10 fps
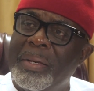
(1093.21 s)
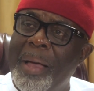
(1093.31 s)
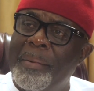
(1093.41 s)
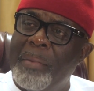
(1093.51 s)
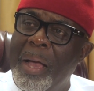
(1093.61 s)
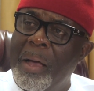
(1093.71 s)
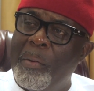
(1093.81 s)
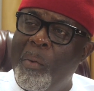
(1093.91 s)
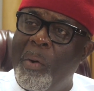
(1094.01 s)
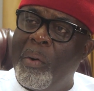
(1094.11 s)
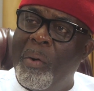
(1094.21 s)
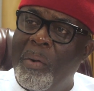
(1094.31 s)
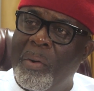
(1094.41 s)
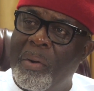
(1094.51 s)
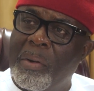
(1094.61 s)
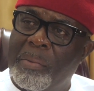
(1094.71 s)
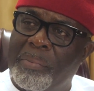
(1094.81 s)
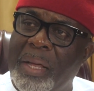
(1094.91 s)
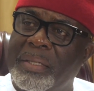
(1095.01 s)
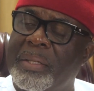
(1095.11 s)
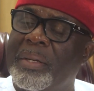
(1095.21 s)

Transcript: the uh, place